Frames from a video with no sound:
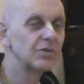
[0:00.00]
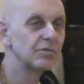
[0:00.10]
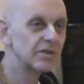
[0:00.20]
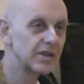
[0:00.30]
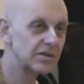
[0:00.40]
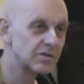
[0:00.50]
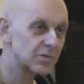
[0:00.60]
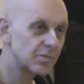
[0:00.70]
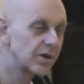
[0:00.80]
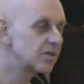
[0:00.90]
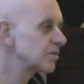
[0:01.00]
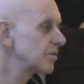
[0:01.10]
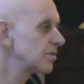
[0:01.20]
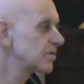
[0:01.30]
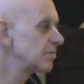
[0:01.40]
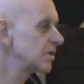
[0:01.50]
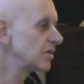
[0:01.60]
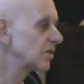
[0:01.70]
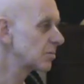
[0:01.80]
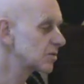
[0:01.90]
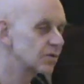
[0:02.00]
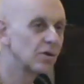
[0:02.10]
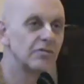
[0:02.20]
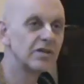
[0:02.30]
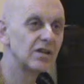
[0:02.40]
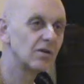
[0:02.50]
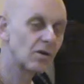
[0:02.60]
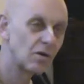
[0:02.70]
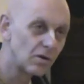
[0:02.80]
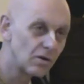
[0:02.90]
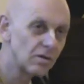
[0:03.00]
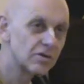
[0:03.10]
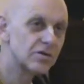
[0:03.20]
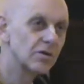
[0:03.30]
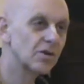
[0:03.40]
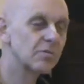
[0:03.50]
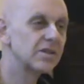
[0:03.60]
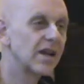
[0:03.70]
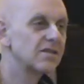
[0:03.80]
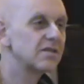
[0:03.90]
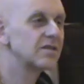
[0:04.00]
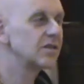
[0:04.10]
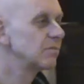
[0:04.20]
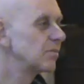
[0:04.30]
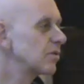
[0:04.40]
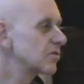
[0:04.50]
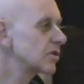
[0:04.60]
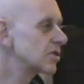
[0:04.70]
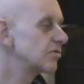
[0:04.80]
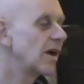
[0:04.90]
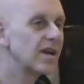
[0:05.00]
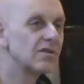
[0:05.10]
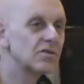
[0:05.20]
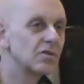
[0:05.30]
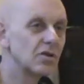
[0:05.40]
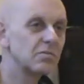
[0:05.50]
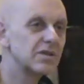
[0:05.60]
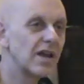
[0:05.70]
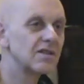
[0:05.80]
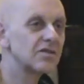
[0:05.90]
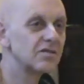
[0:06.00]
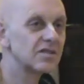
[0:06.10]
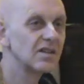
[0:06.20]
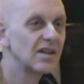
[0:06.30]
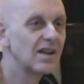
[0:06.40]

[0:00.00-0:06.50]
religious principles being observed in all circumstances, in the most trying circumstances.